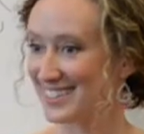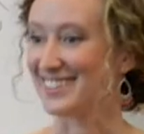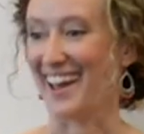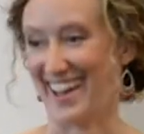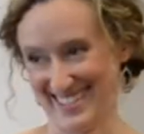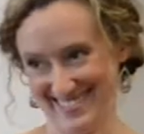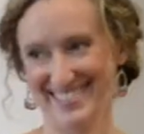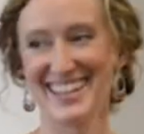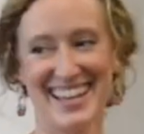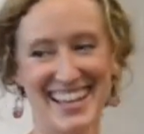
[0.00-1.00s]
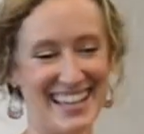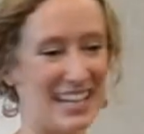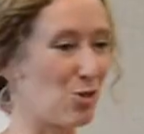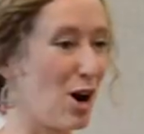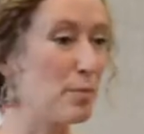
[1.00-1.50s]
Yeah.
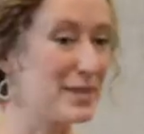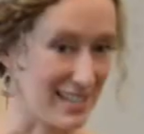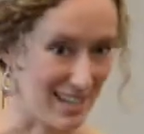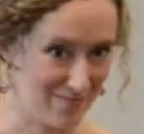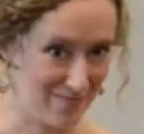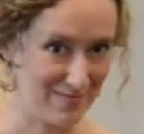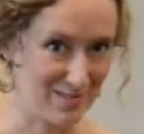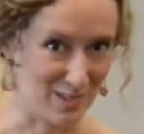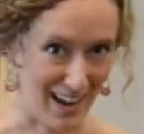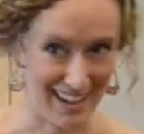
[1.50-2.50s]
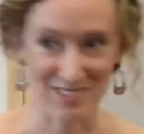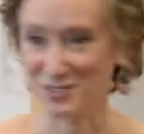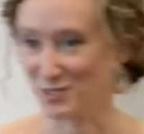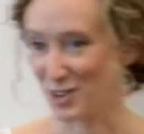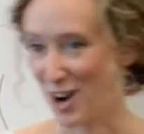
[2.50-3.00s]
Now we're all busy,
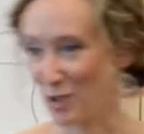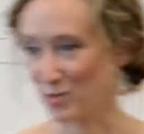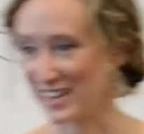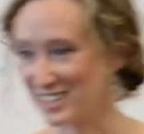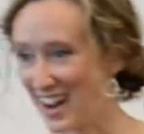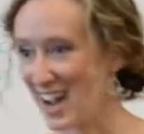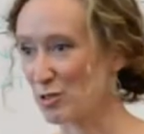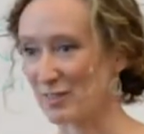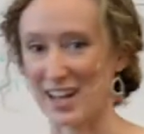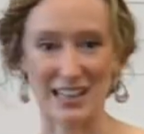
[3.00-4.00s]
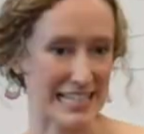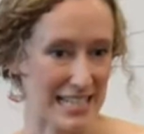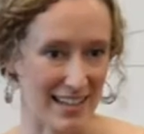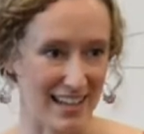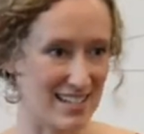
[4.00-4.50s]
right? We're all running around. We've got lots of
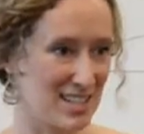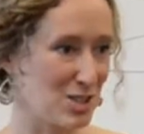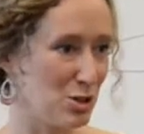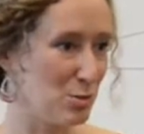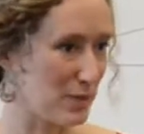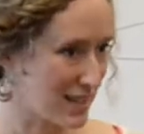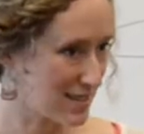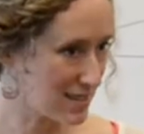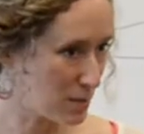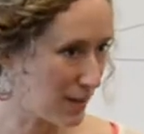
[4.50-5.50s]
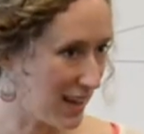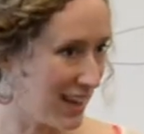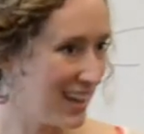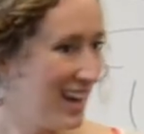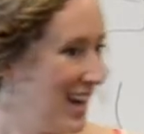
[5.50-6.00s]
things to do, places to
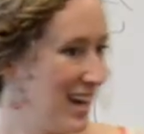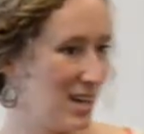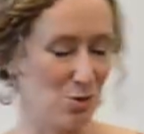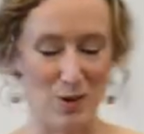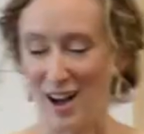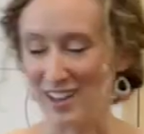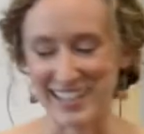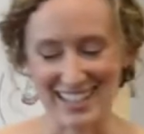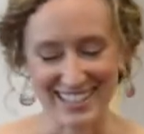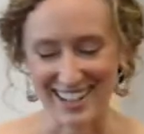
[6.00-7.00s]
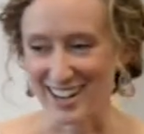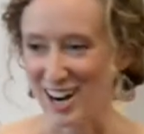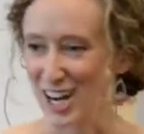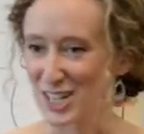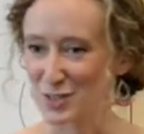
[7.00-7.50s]
be. We all eat in our
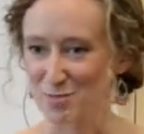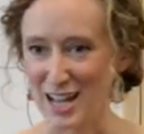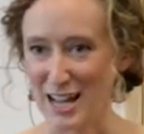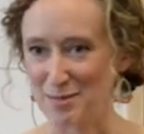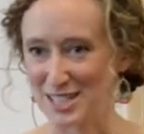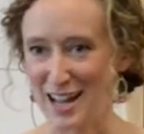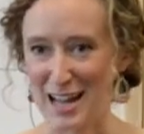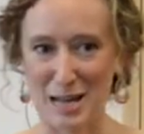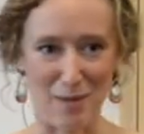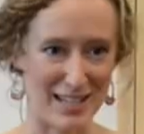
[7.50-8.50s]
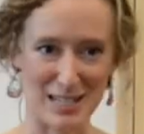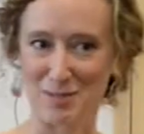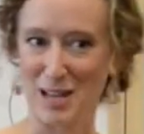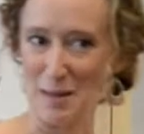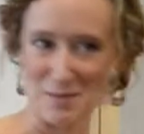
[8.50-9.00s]
cars from time to time. I
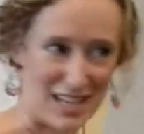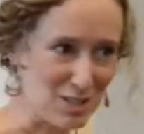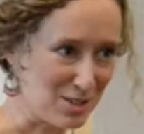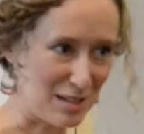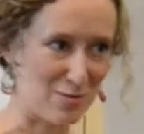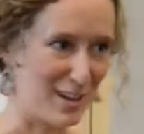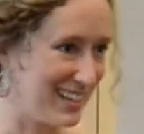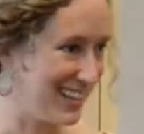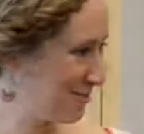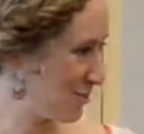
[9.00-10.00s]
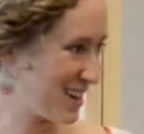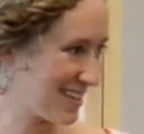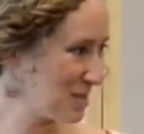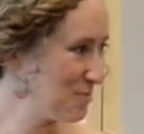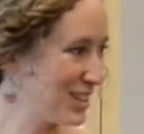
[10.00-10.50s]
sometimes eat when I'm in front of
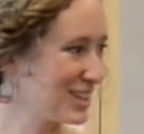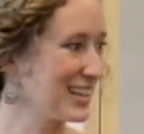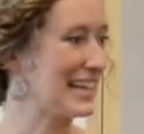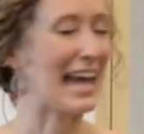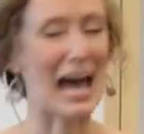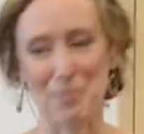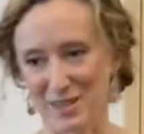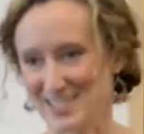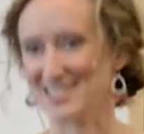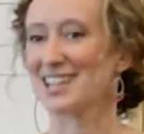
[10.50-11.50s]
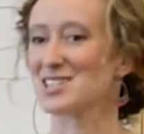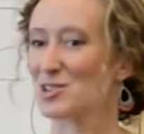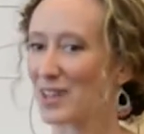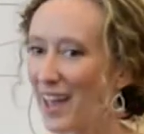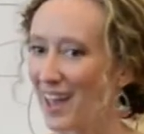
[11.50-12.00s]
the computer. It happens. That's
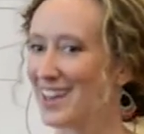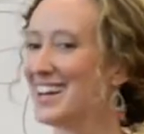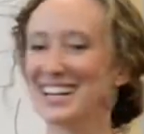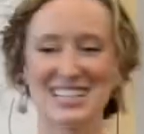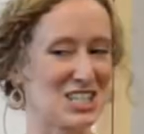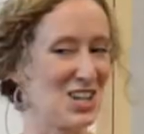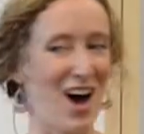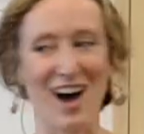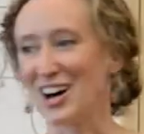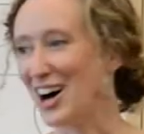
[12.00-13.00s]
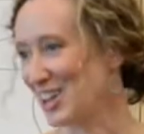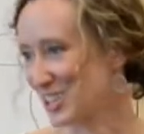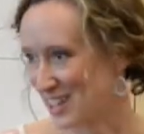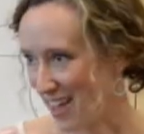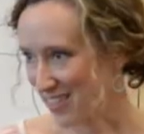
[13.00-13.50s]
okay. It's not all
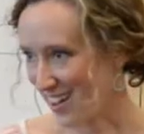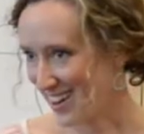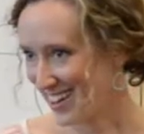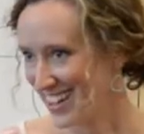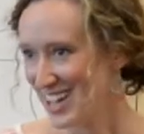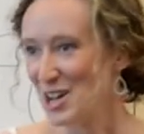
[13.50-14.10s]
or nothing.